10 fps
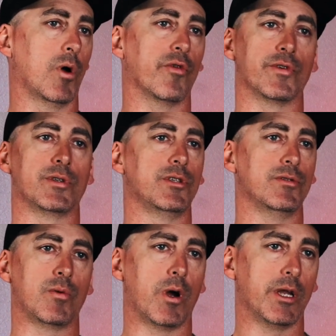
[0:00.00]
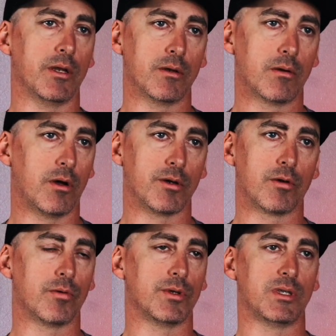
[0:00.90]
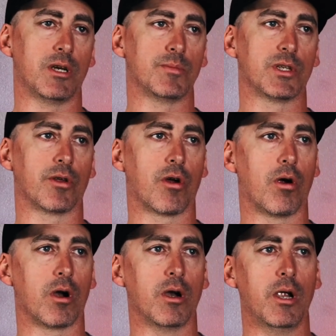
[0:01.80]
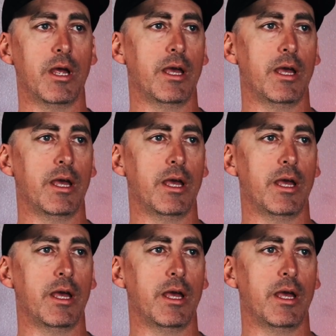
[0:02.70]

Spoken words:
over 220 on coolant temps in the car.